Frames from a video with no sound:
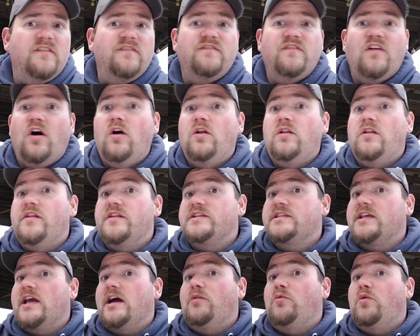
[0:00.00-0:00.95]
Fall of the
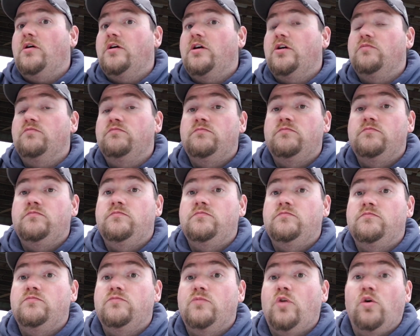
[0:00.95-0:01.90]
Skywalker,
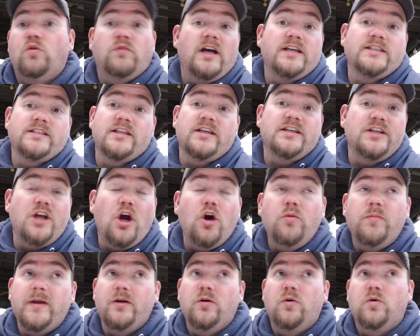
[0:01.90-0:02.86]
or Rise of the
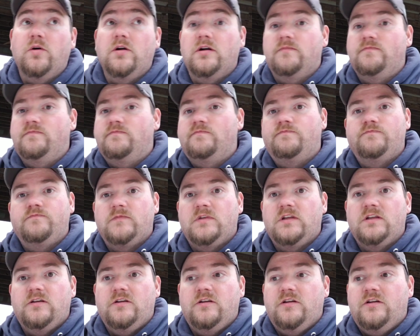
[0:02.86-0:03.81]
Kenobi, or
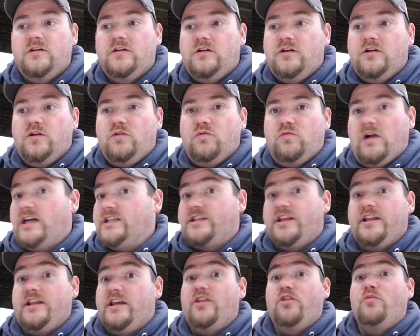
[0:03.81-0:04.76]
Rise
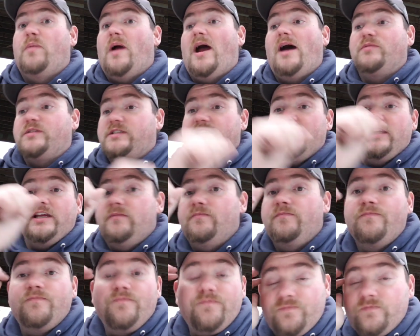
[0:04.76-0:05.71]
of the other Palpatine.
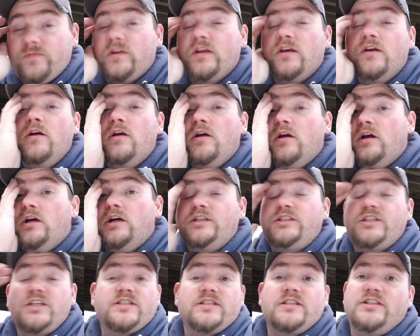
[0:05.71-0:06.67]

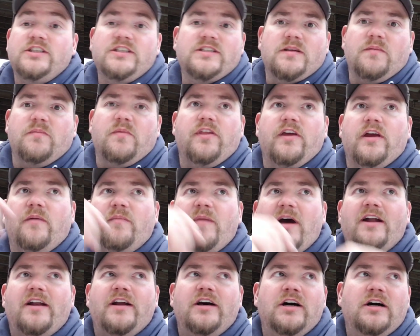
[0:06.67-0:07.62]
Just something to think
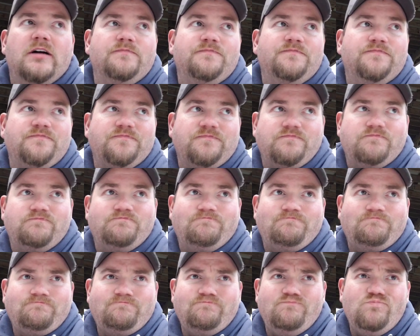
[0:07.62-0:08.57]
about. I
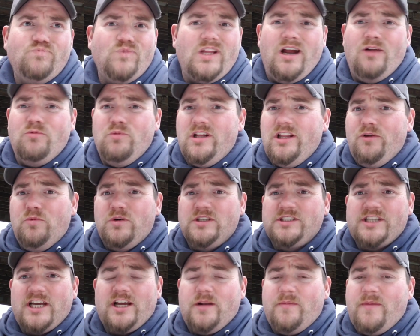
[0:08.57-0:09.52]
really
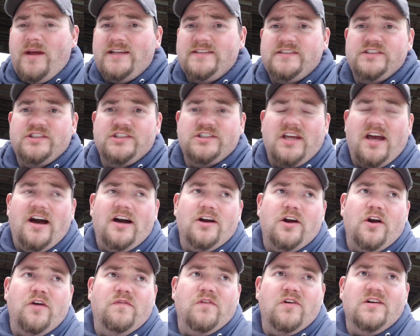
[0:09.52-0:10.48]
wish I could have made it to
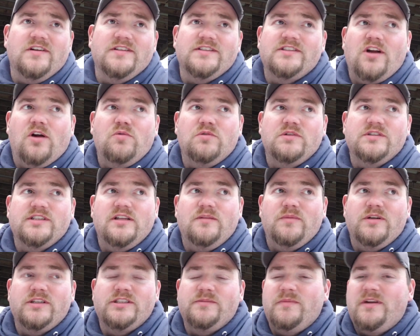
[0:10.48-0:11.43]
Chicago for a Star Wars
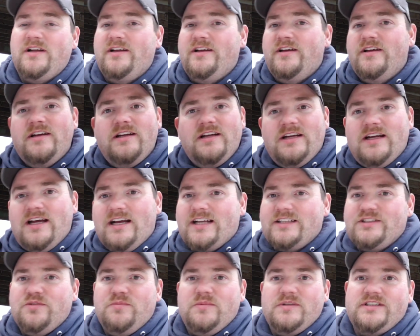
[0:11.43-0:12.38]
celebration, but I
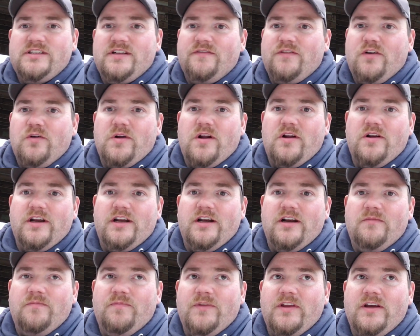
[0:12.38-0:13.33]
got too much stuff going on
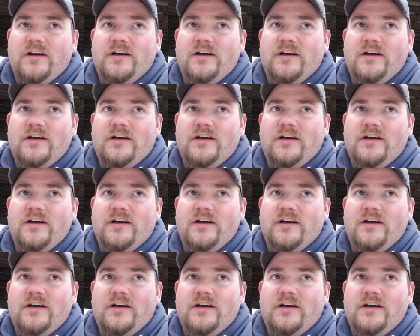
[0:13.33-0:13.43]
here.